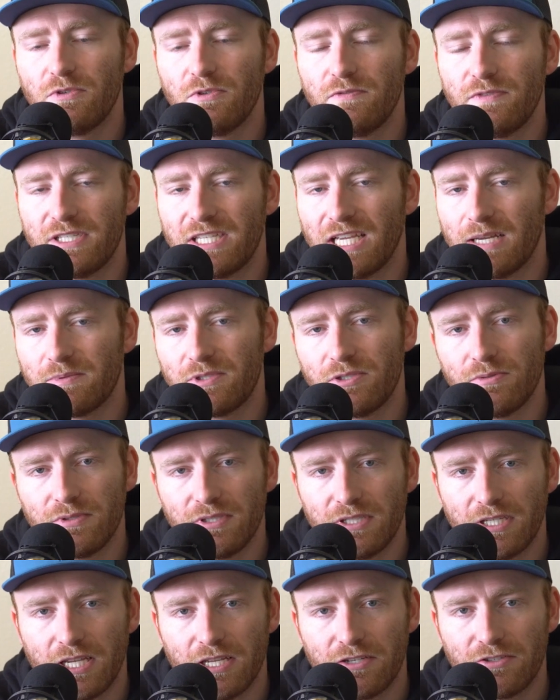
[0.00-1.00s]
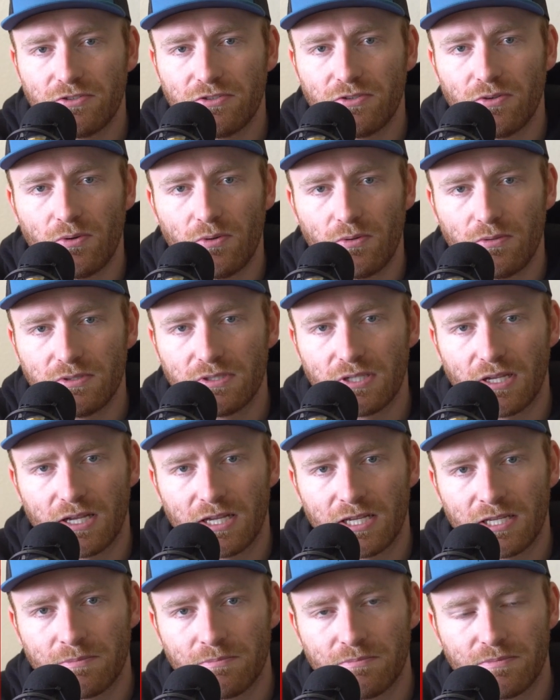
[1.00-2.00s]
movie kept you engaged the whole
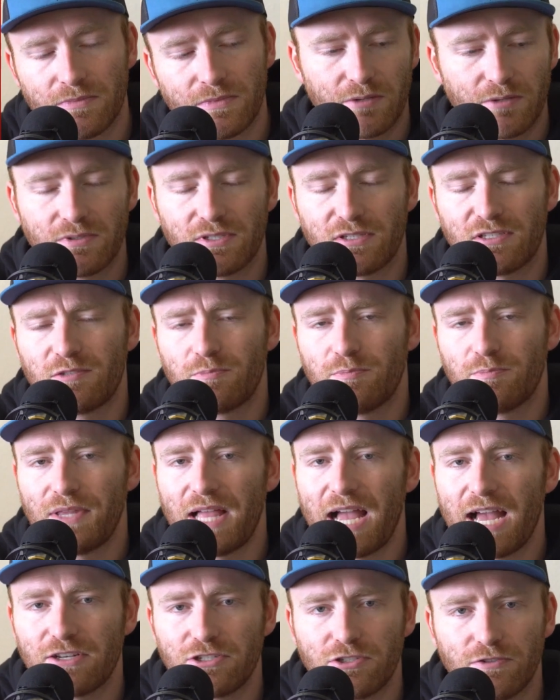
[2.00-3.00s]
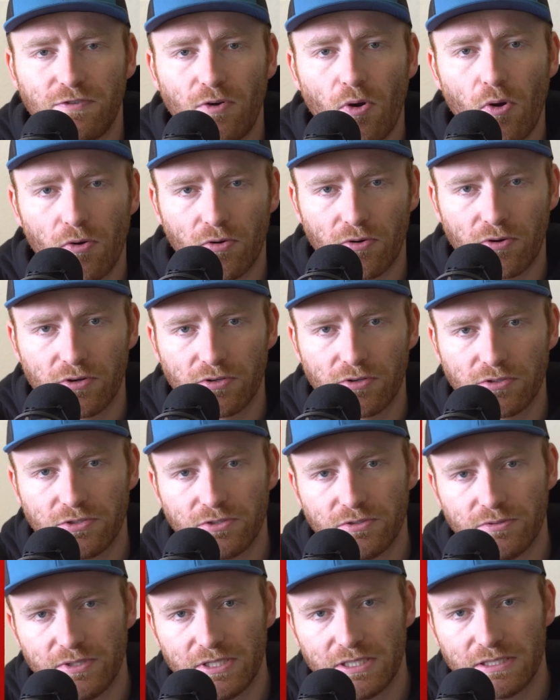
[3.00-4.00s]
time. There was a splash of horror
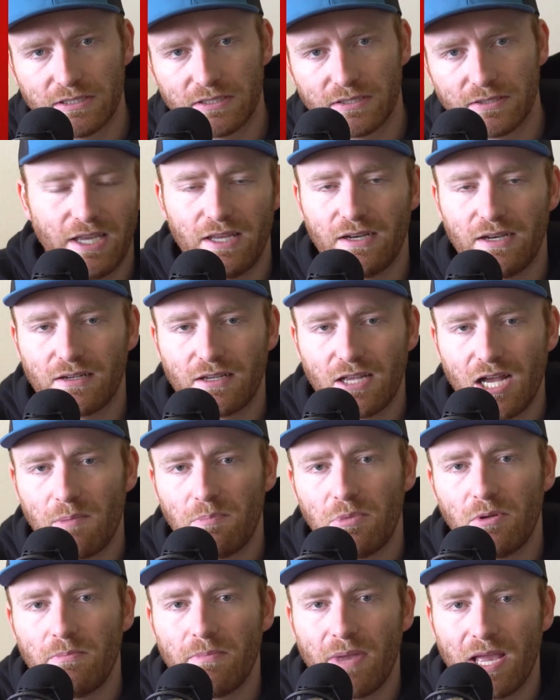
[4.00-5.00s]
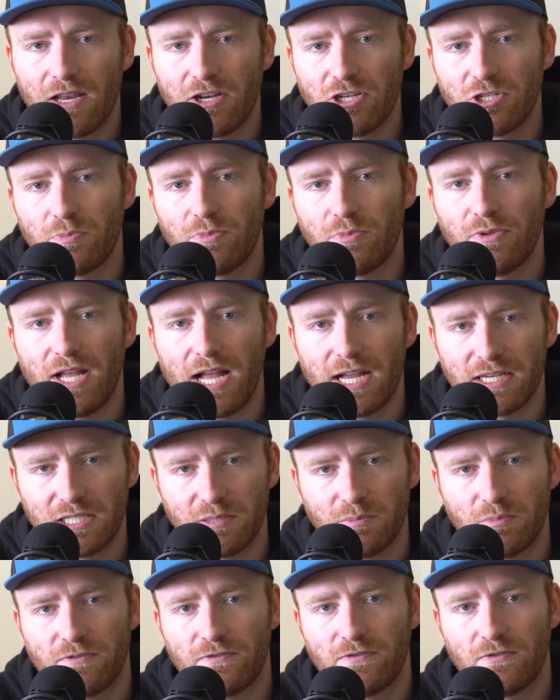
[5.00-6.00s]
to it. It had a couple manageable
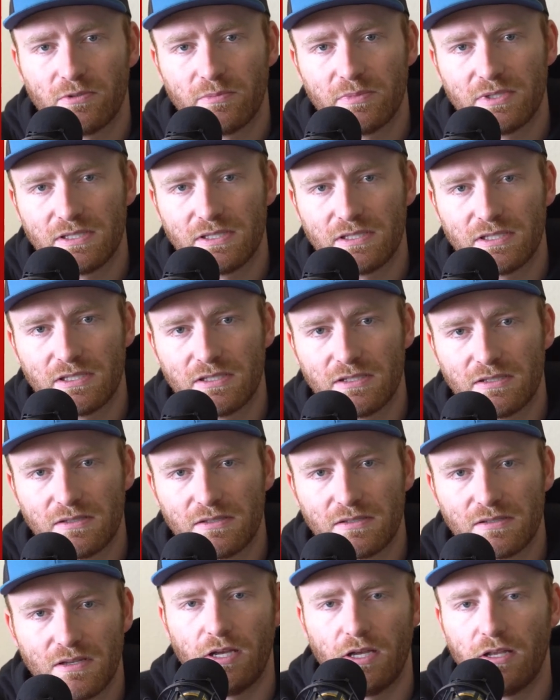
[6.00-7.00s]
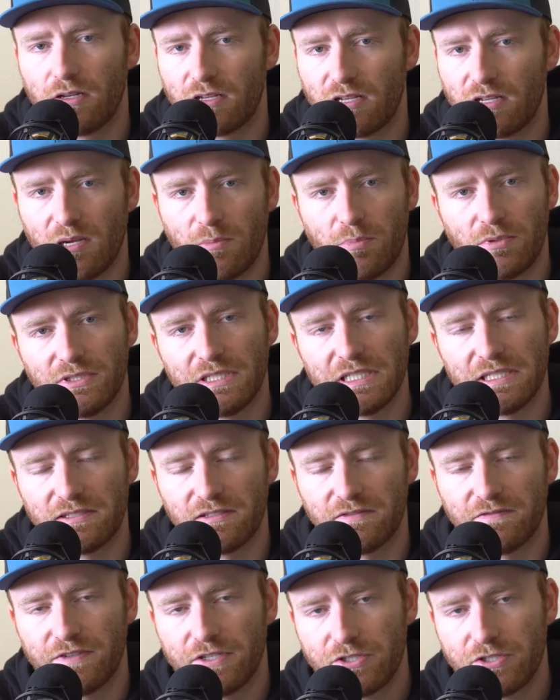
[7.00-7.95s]
acting performances and a couple decent